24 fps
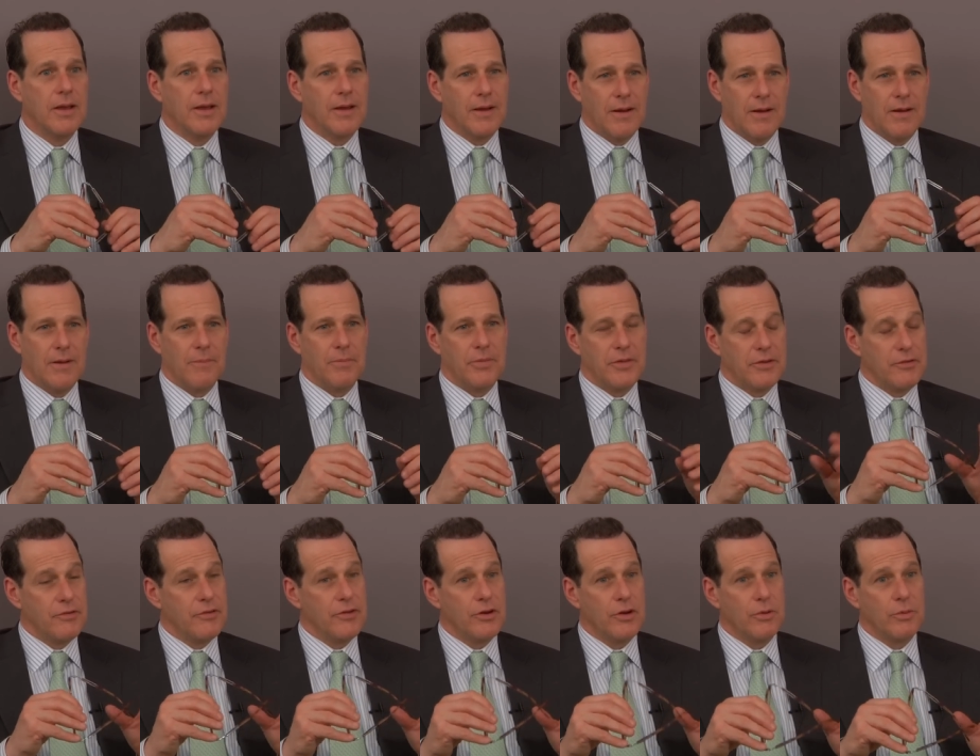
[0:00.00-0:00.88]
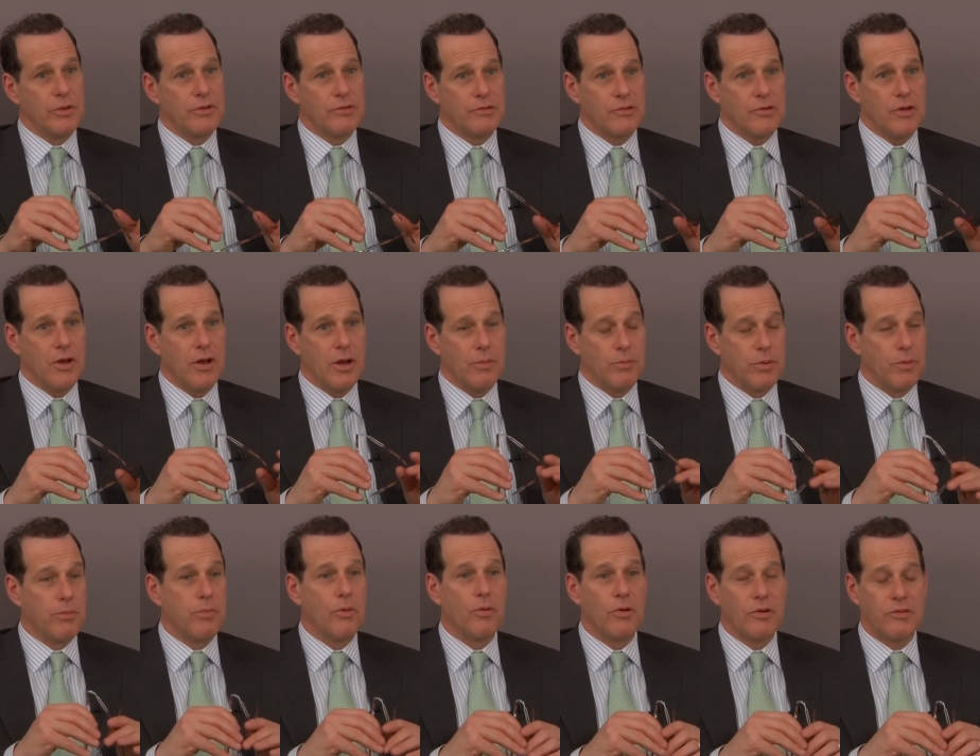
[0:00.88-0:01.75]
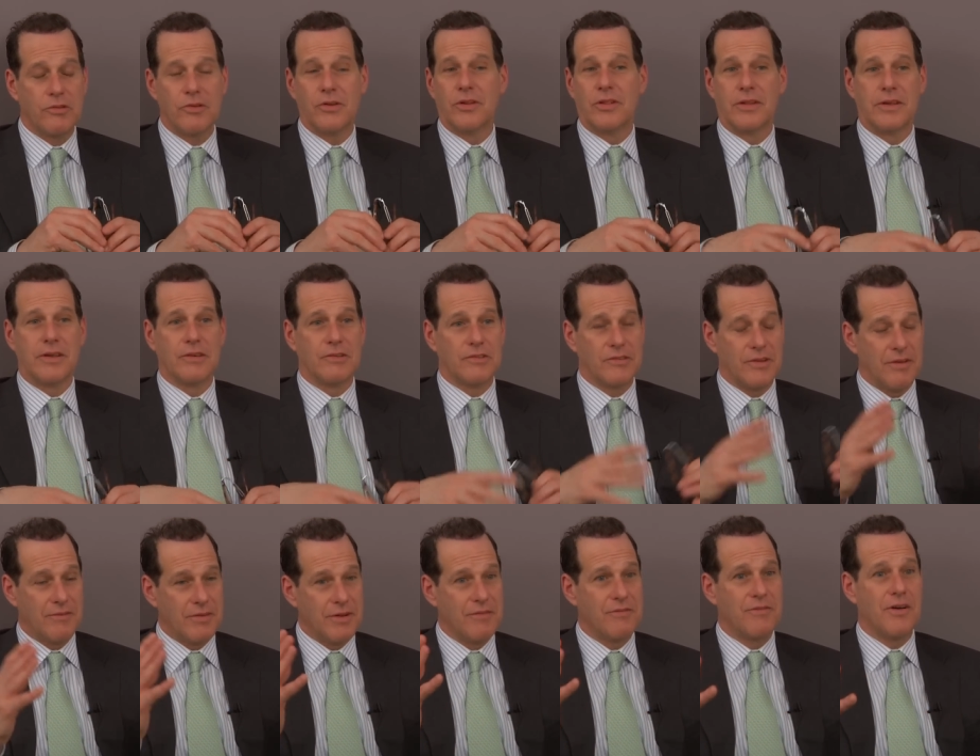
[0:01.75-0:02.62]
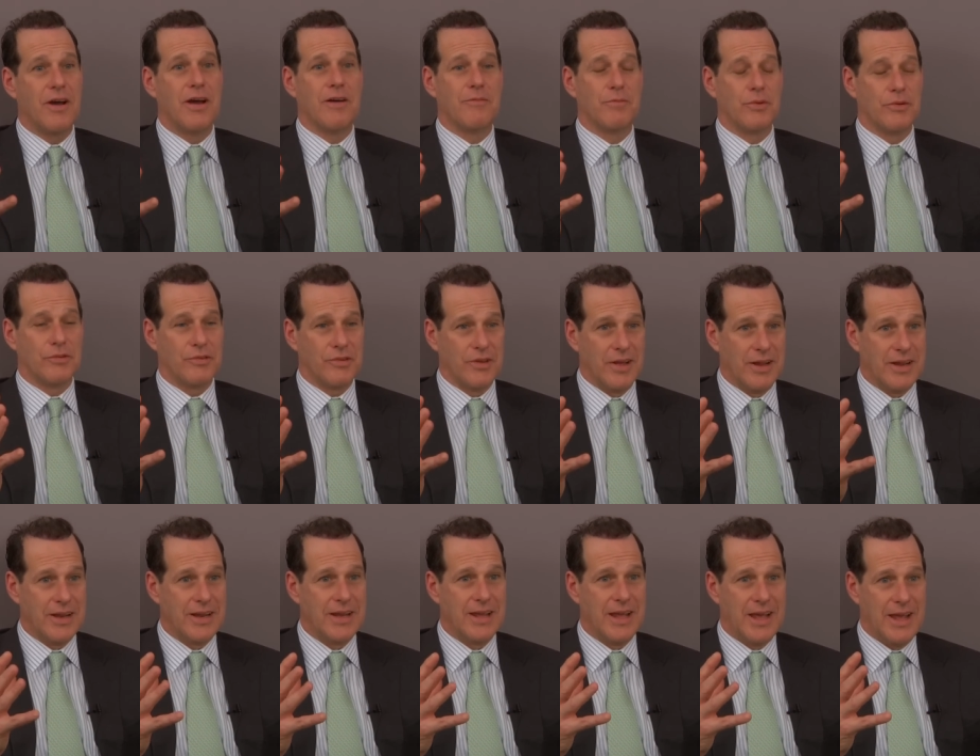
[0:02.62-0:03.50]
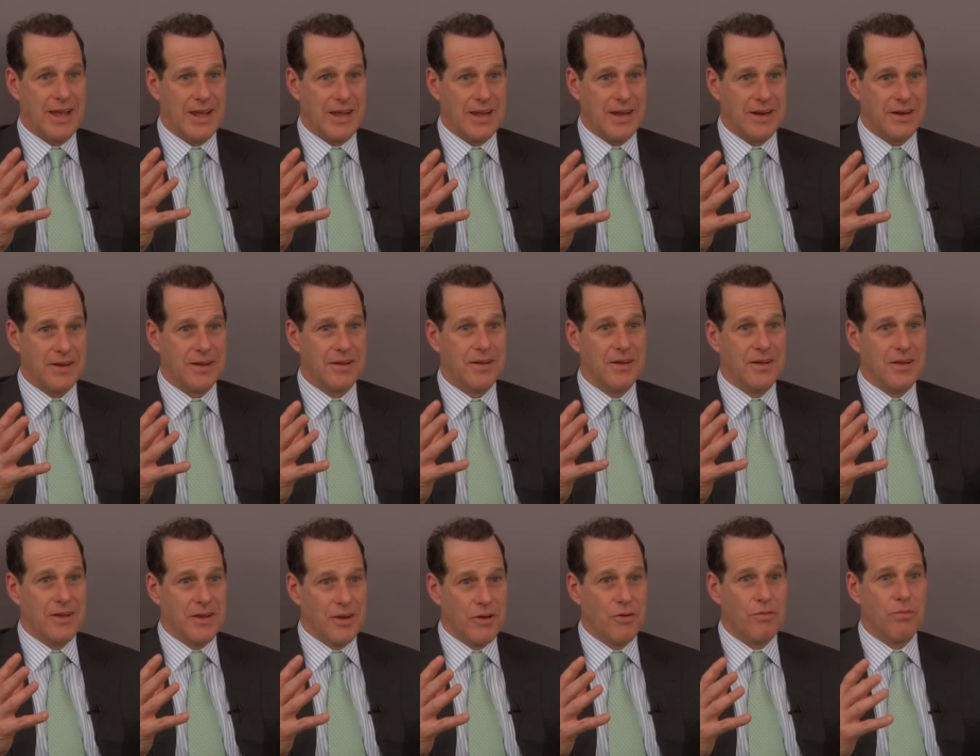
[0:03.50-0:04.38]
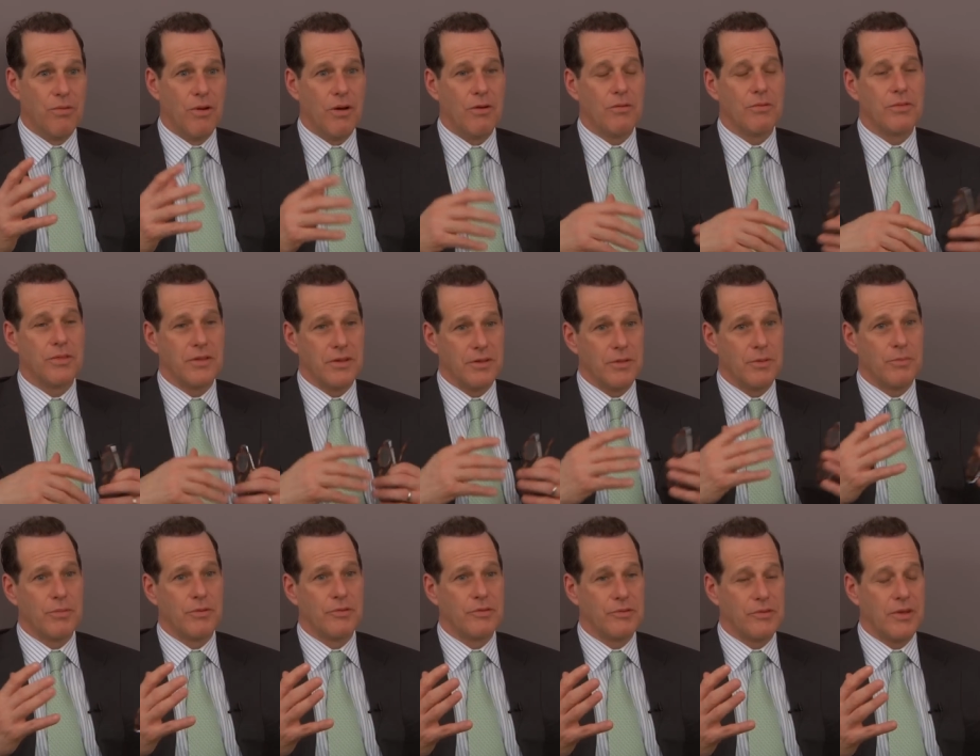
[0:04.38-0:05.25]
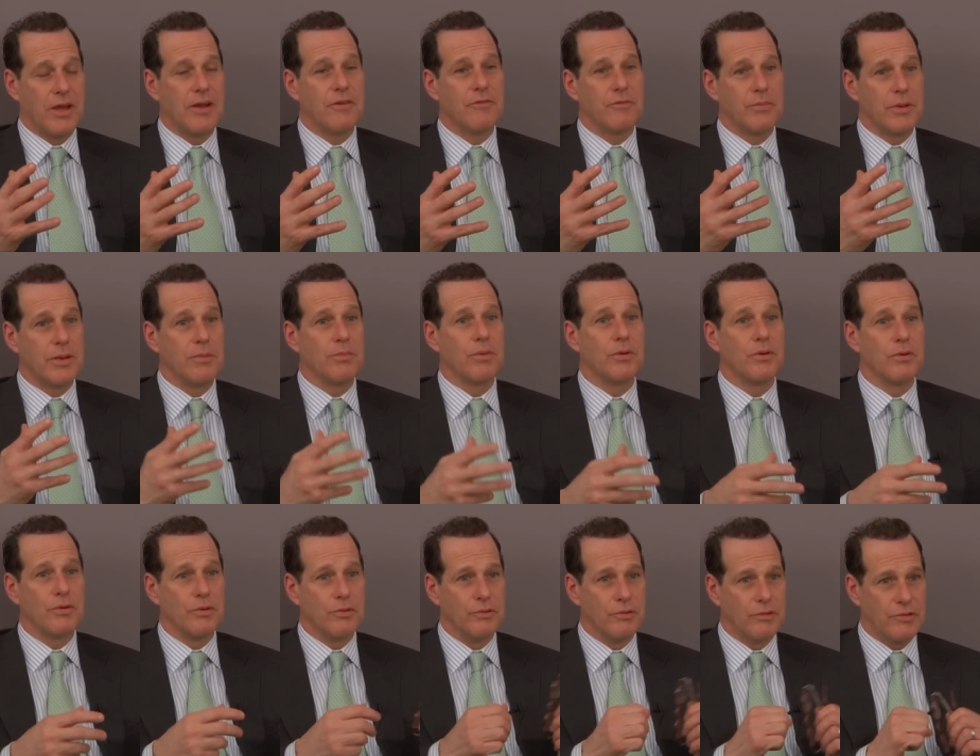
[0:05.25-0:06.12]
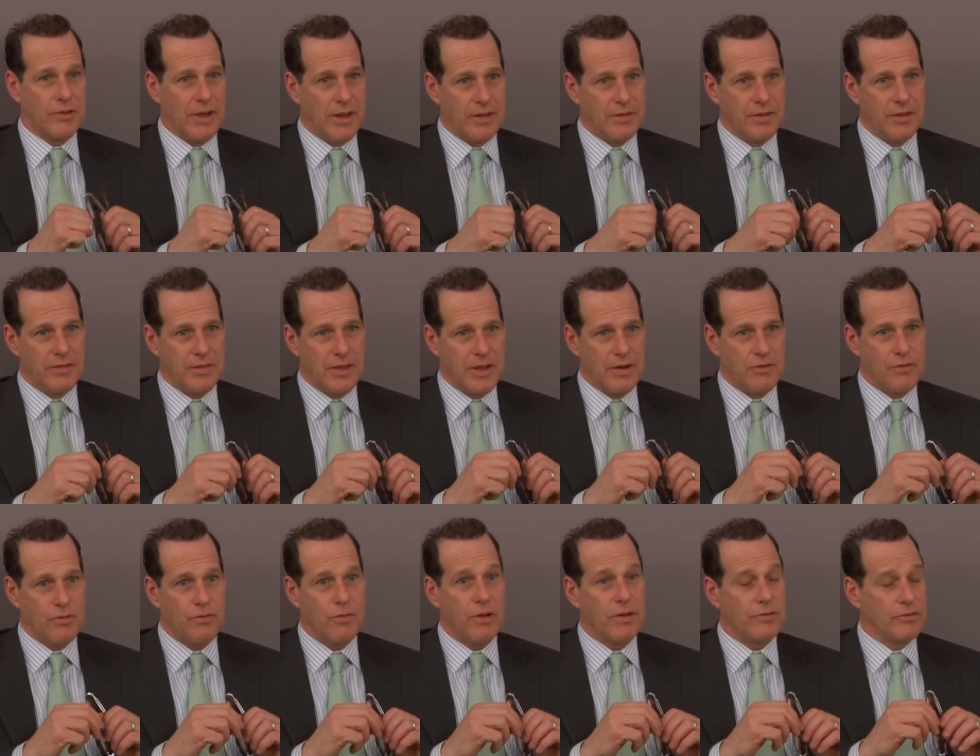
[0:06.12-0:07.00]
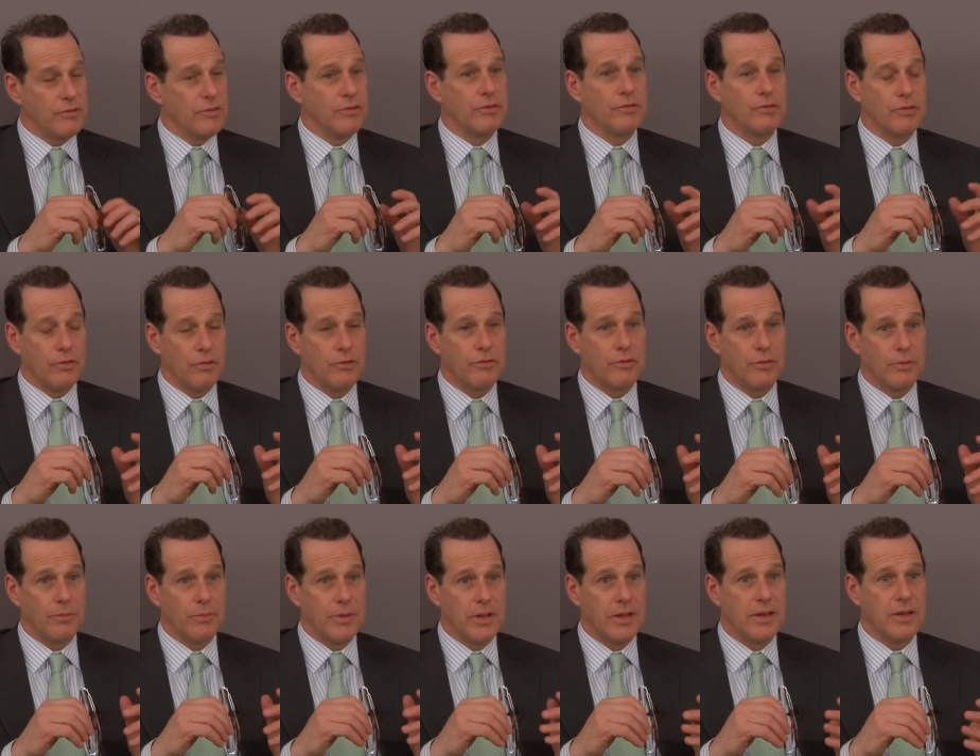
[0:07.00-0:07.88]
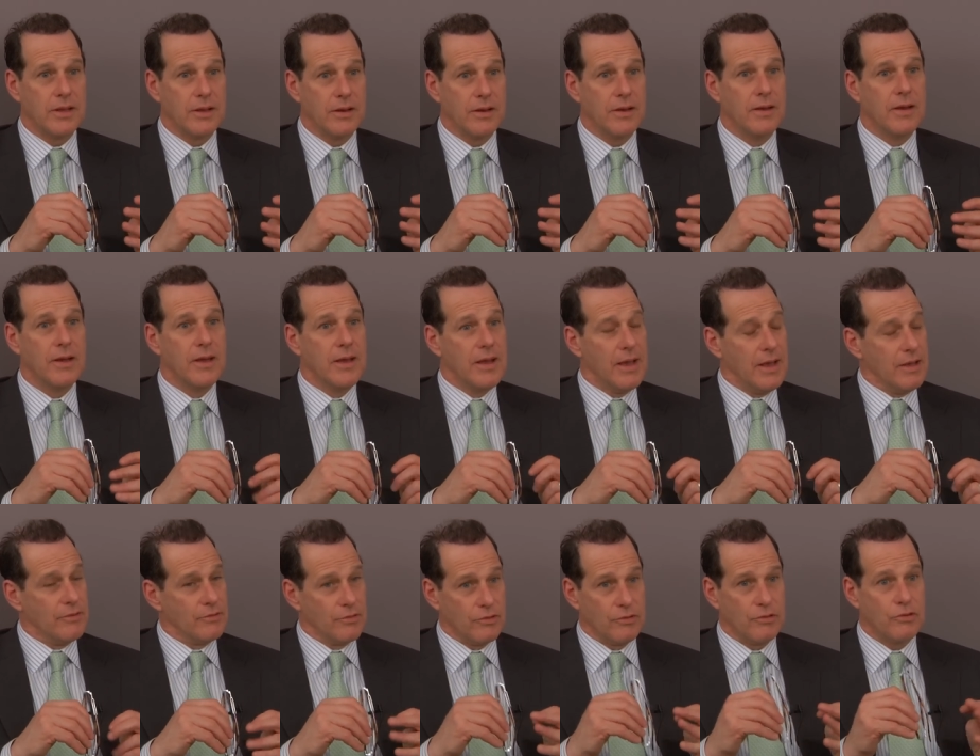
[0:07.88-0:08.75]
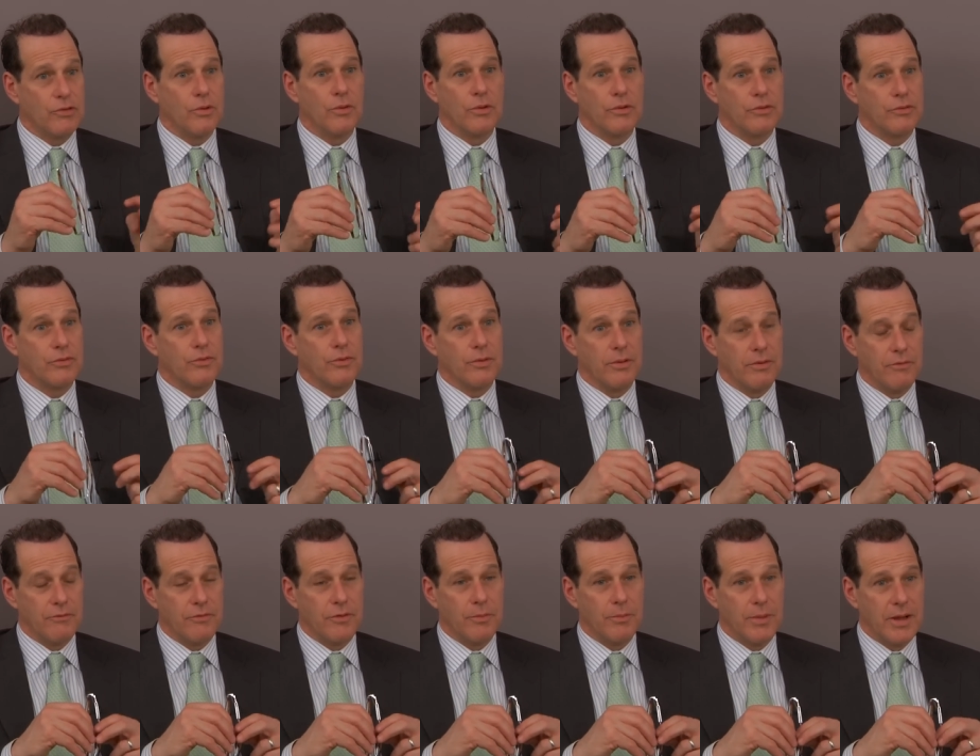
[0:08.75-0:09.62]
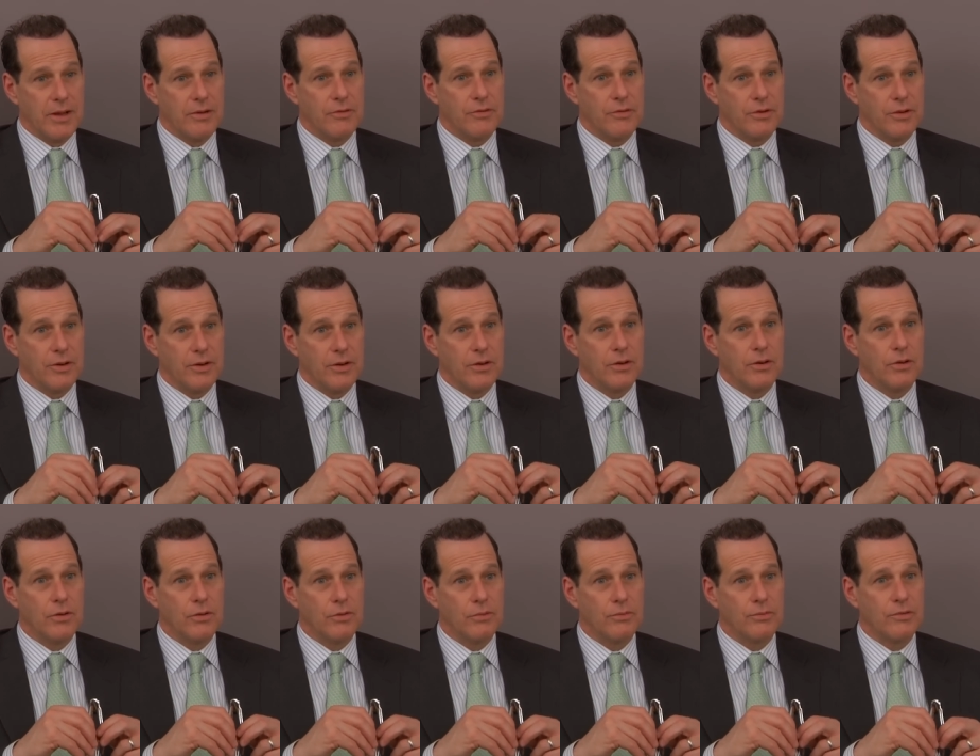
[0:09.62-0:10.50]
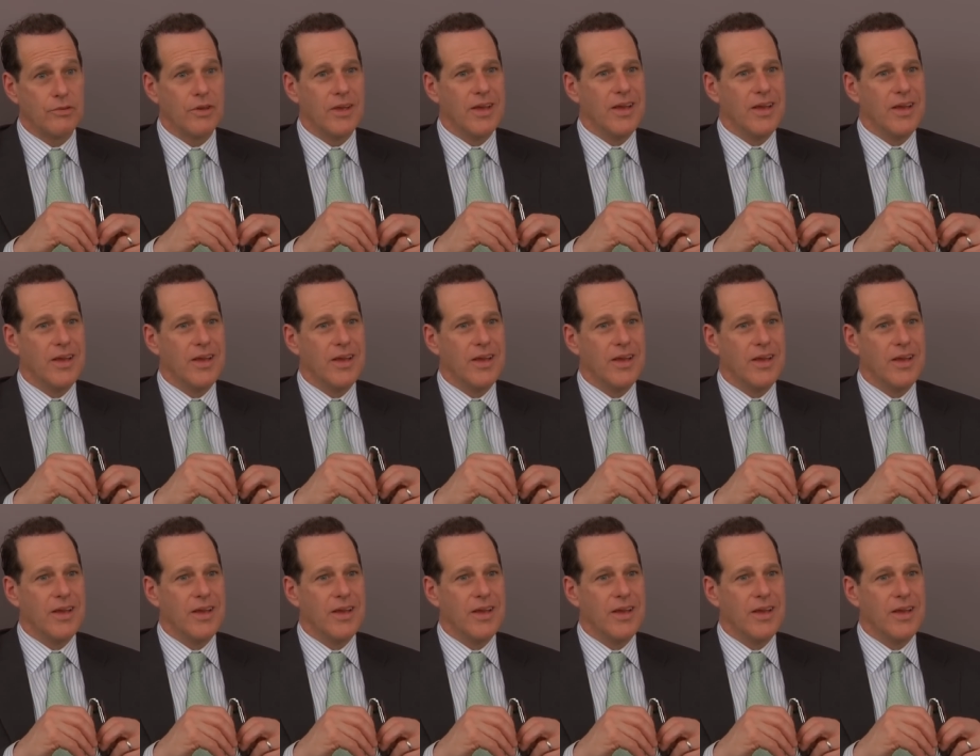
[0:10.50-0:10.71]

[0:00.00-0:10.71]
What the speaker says: This year we saw proportionally a 75% gain growth in the percent of people who said that they trusted social media as a source for information and news.